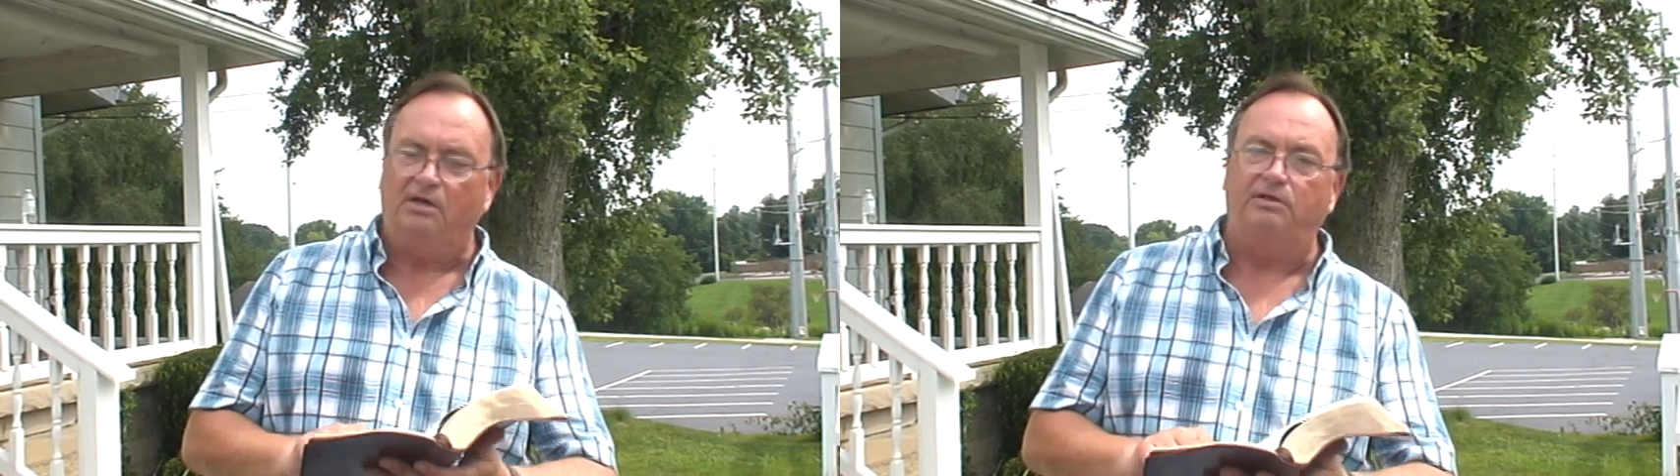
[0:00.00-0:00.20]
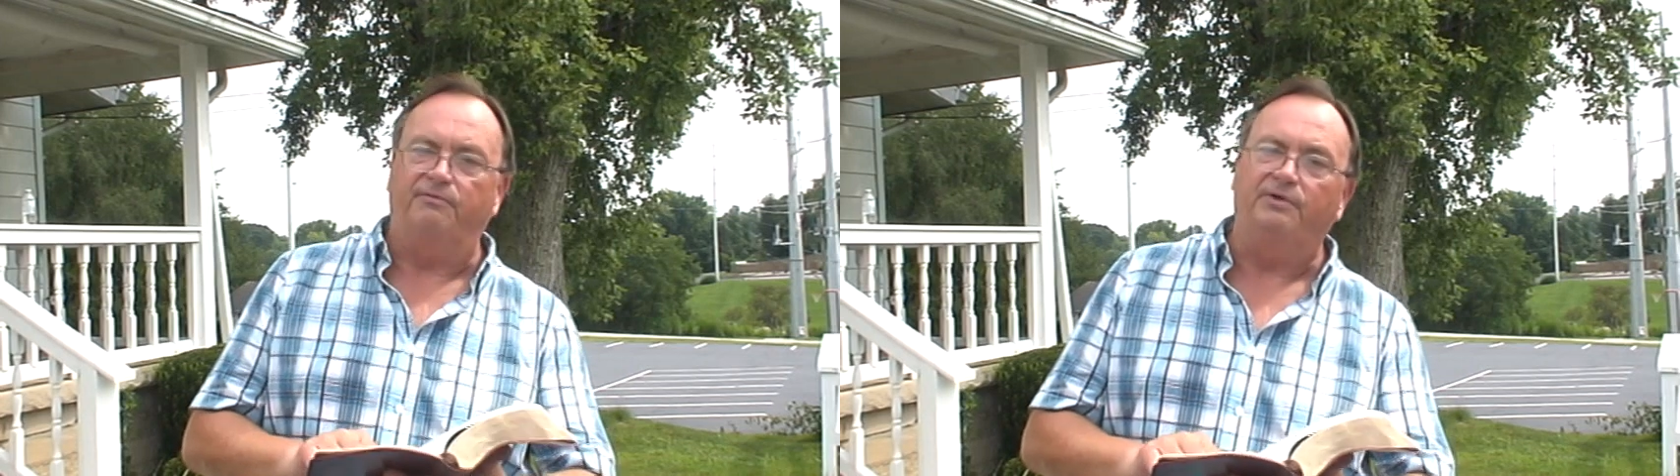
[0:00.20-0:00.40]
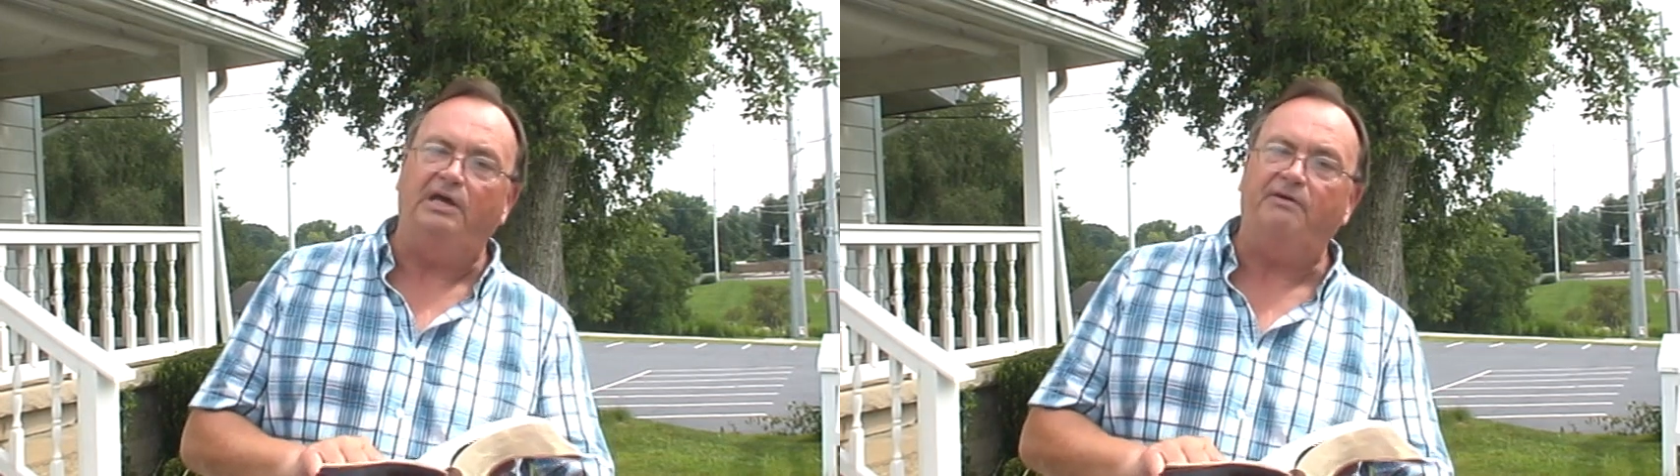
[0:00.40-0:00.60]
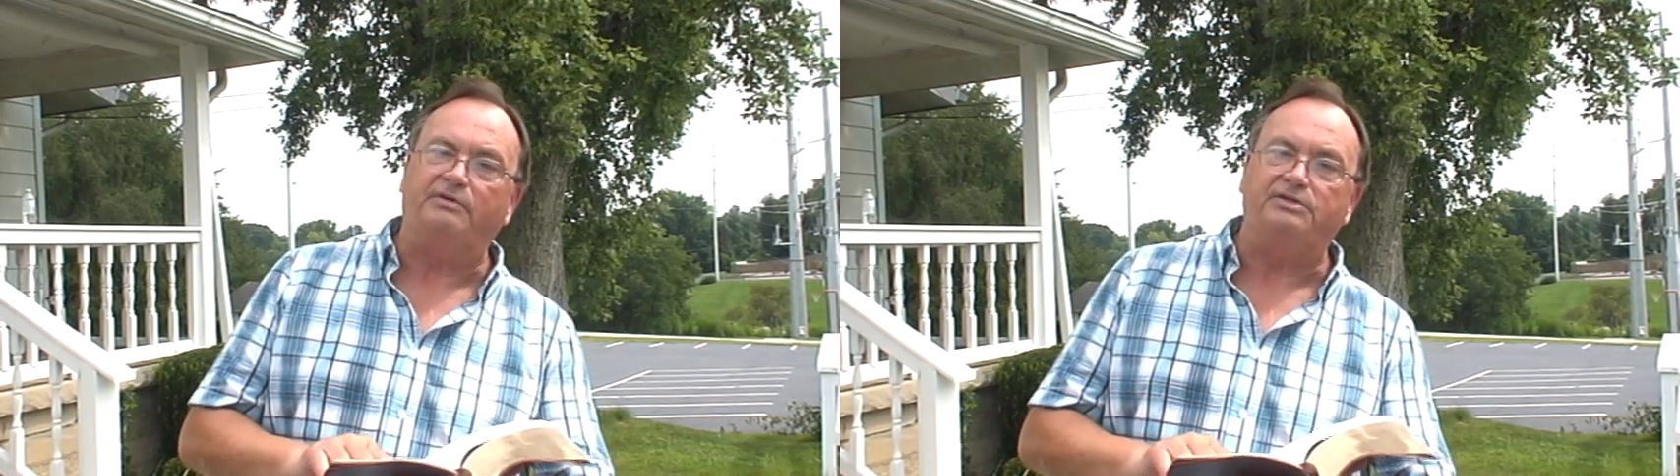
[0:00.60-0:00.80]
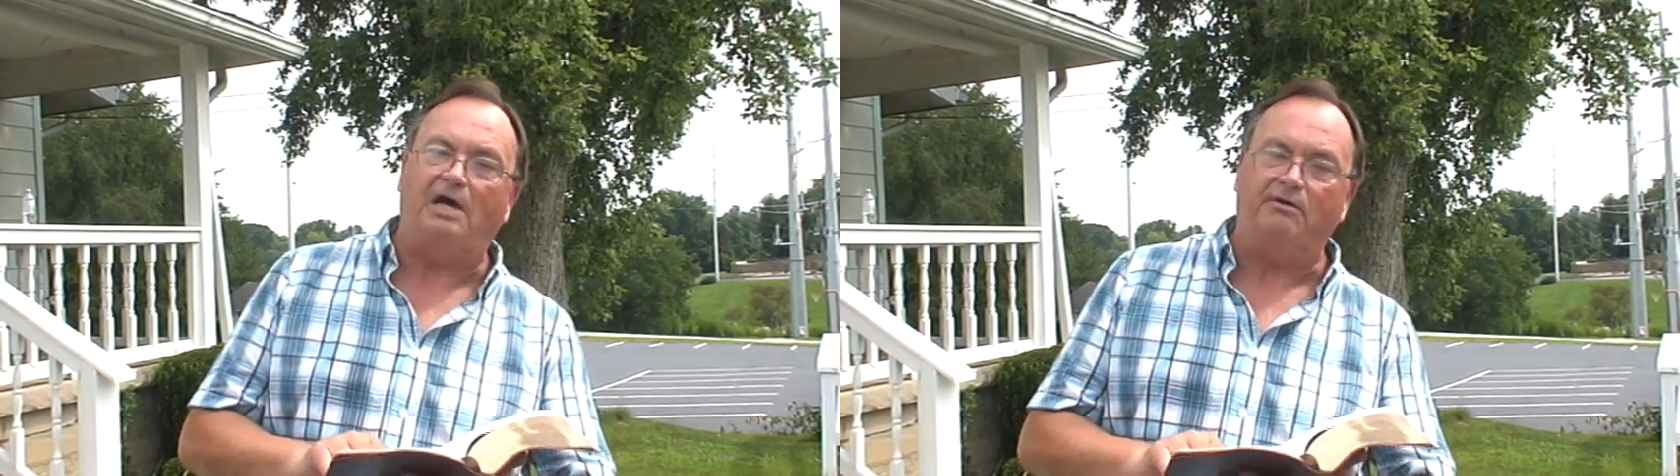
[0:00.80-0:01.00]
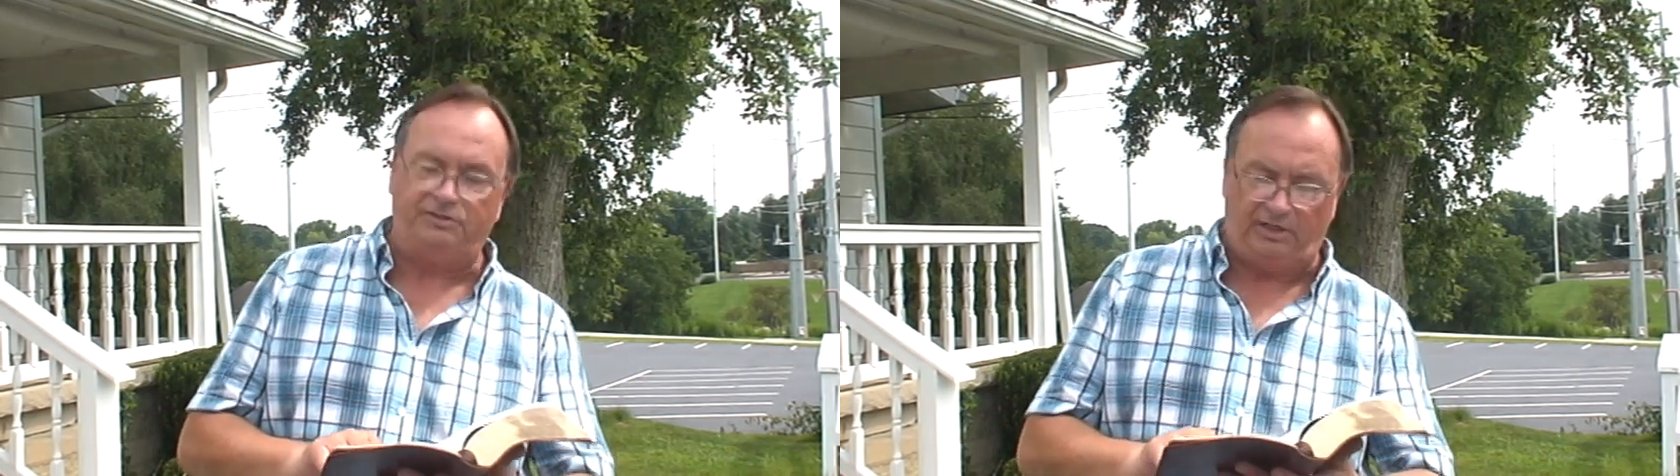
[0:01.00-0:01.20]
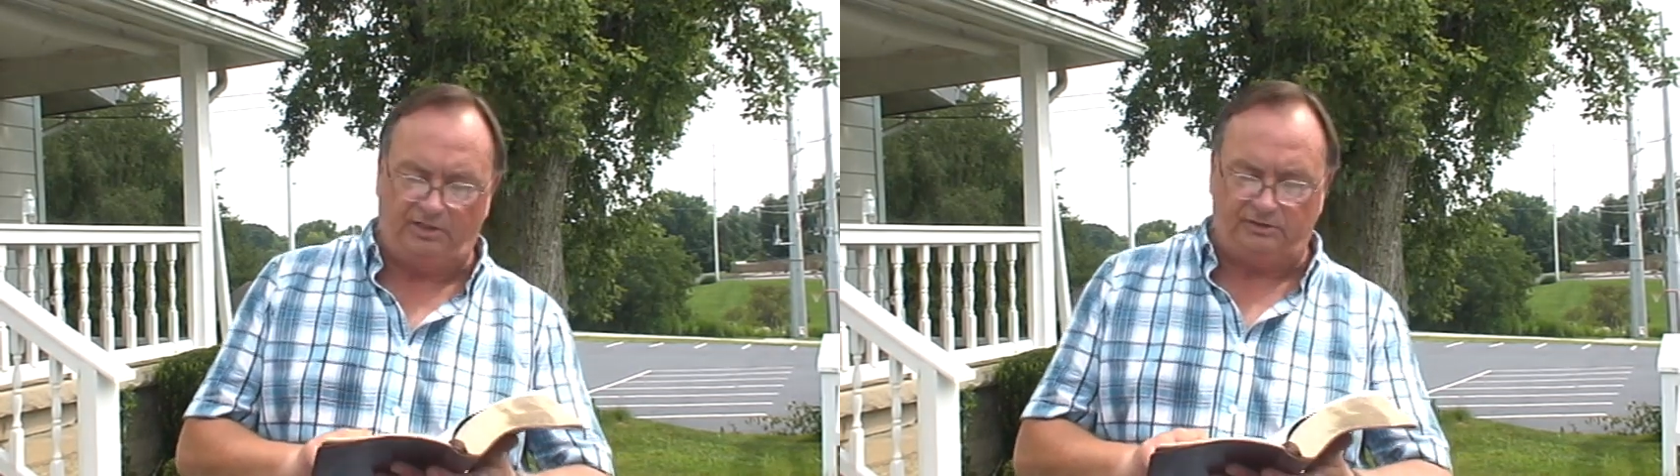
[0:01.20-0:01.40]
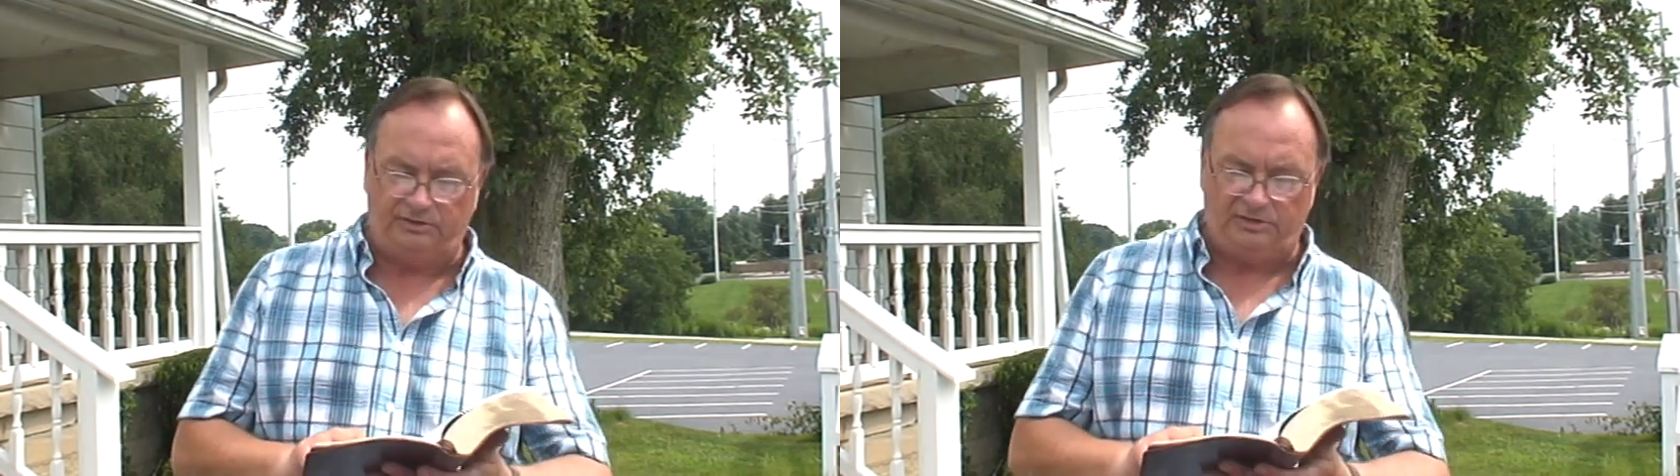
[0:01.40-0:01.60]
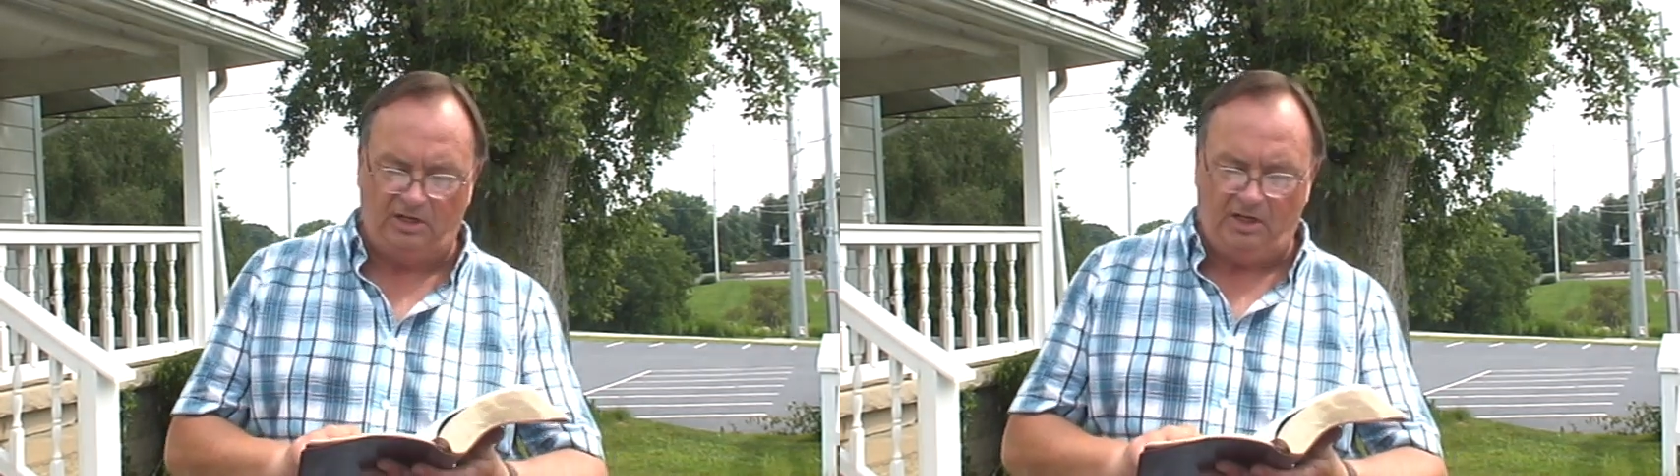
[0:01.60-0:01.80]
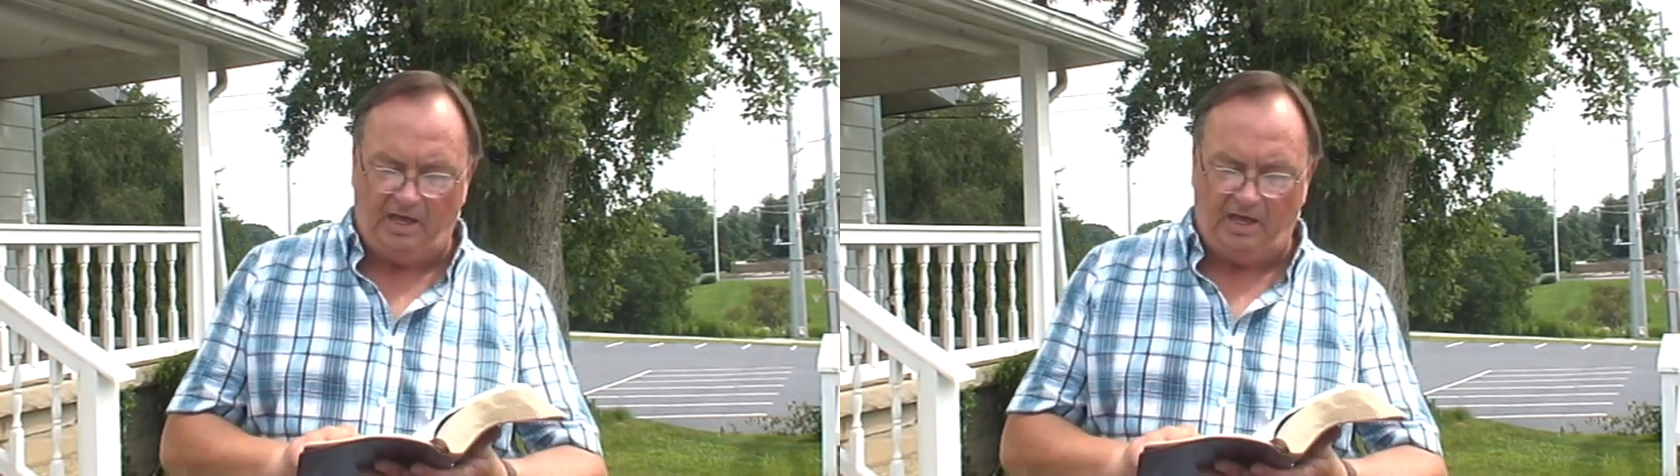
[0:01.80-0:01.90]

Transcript: to forgive us our sins